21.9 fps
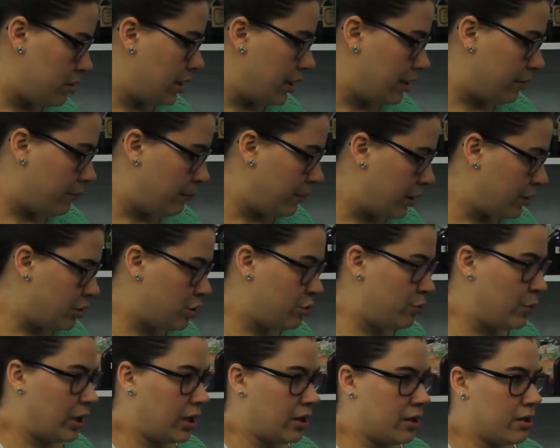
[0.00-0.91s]
that
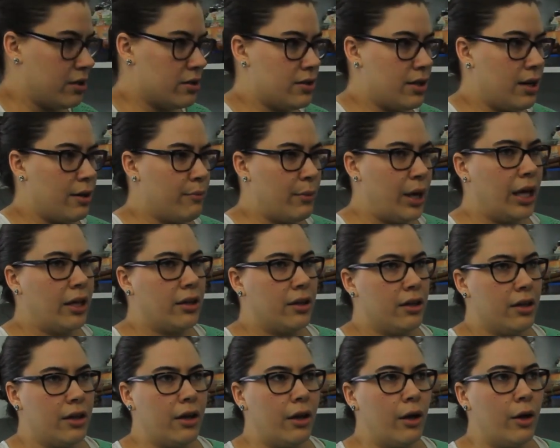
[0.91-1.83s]
much because I make
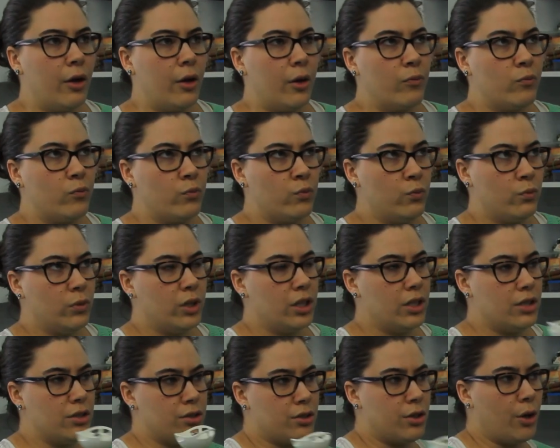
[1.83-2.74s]
the
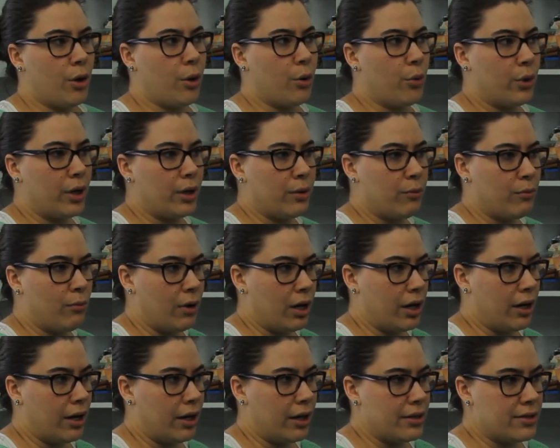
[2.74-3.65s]
yeast dough in
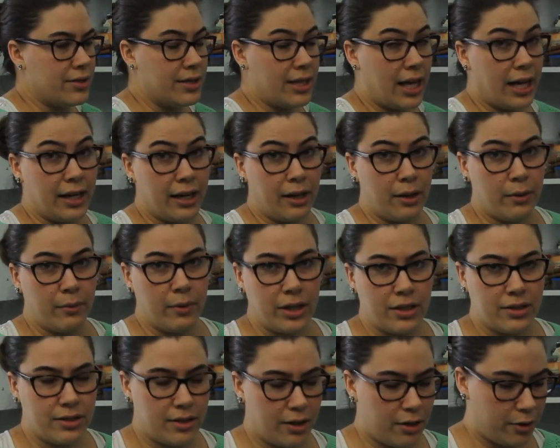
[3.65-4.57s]
my standing
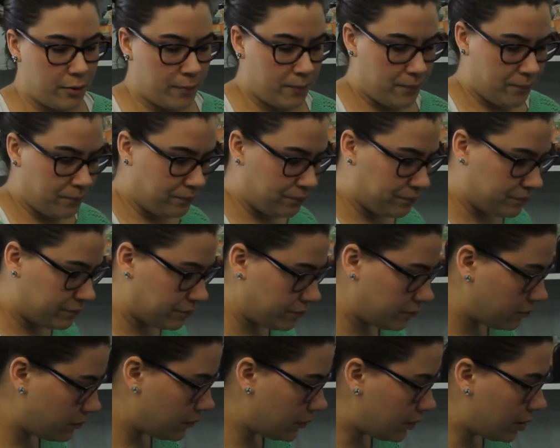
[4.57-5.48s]
mixer.
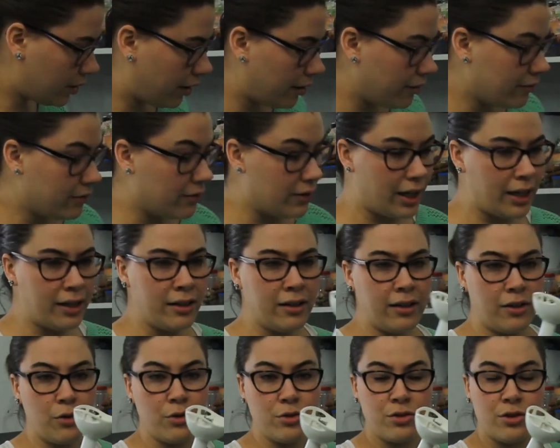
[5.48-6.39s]
Then
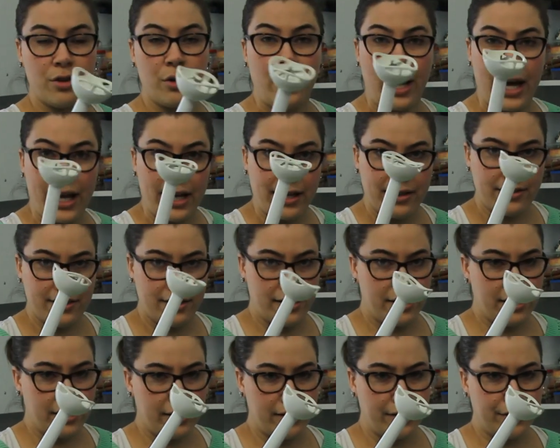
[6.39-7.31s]
it also has
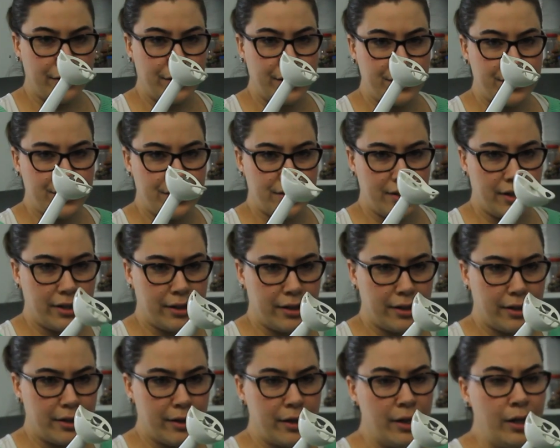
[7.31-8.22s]
this
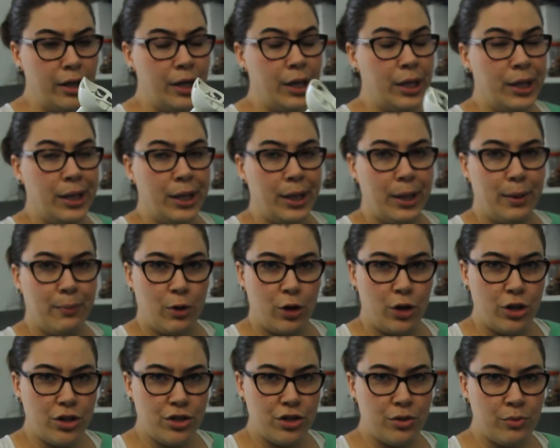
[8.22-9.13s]

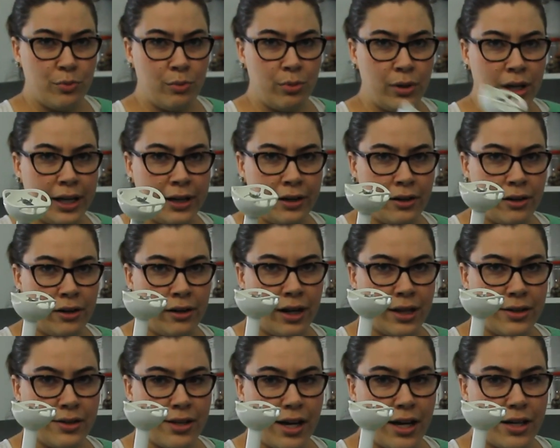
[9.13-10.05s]
Immersion
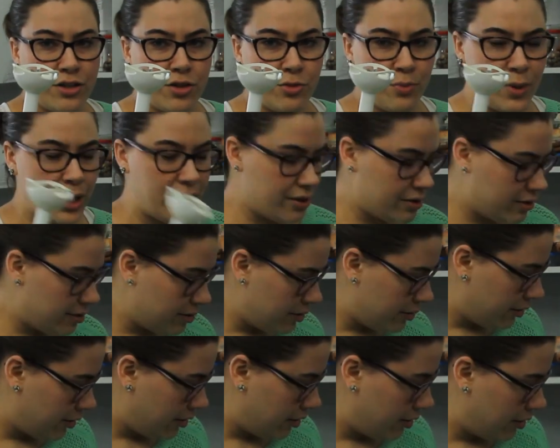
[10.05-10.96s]
Blender attachment
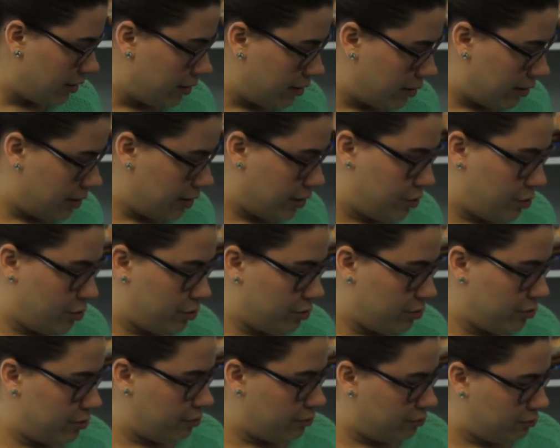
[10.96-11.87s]
that
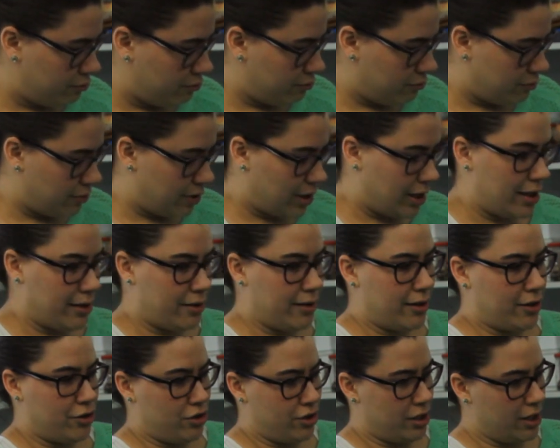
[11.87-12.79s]
you
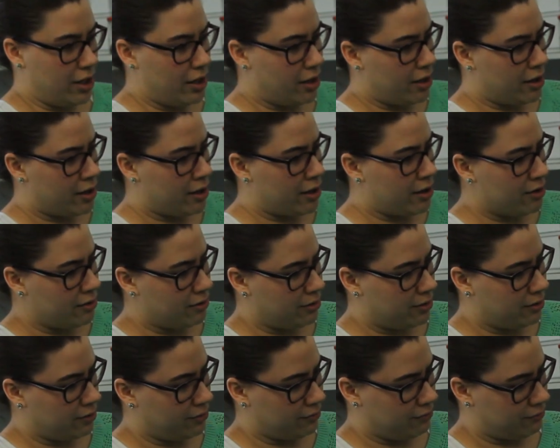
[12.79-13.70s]
attach here
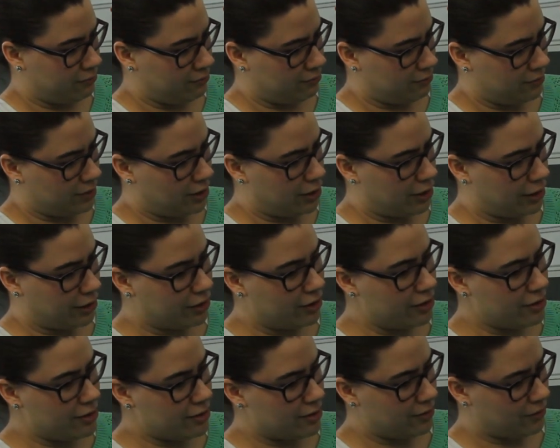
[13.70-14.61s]
like
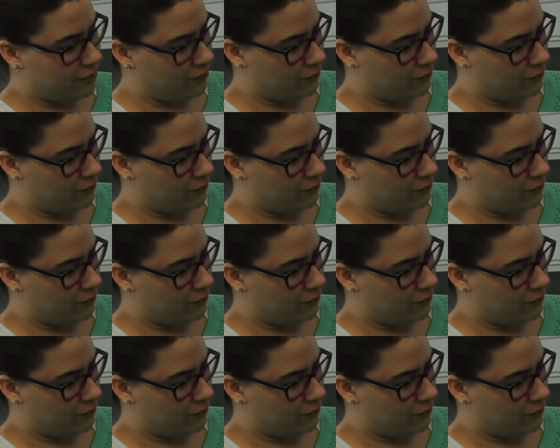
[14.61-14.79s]
this,